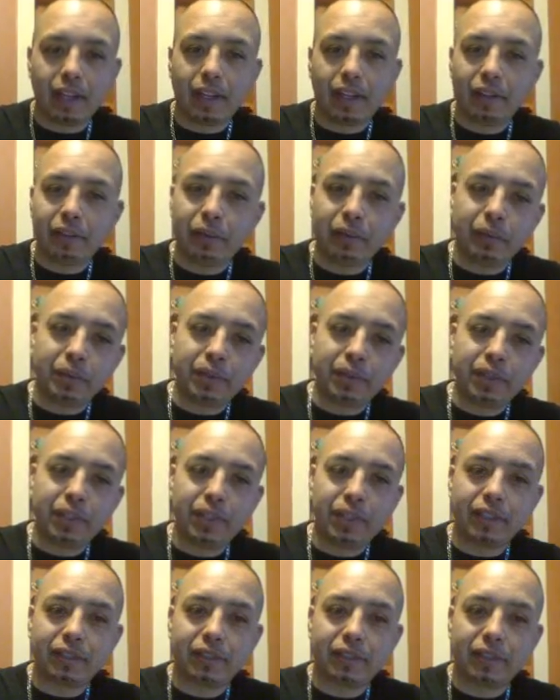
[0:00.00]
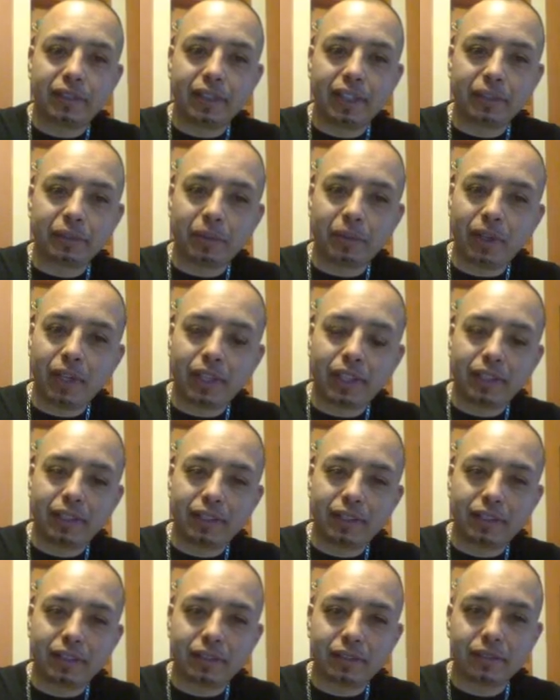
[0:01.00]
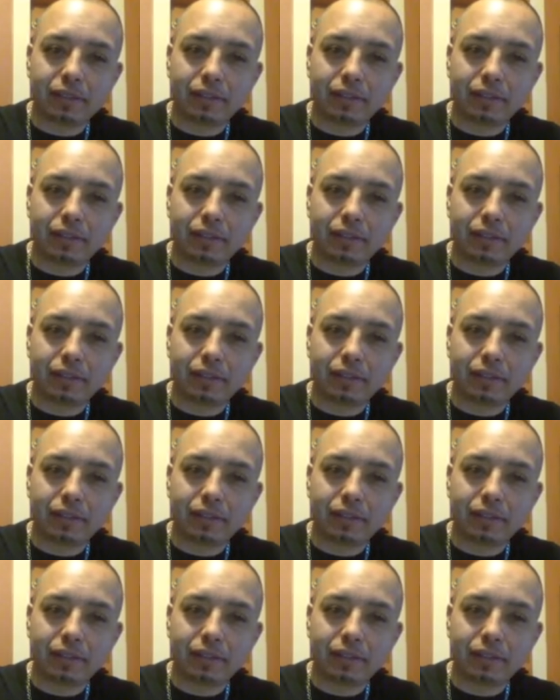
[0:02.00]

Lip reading: If you're using these as walkies,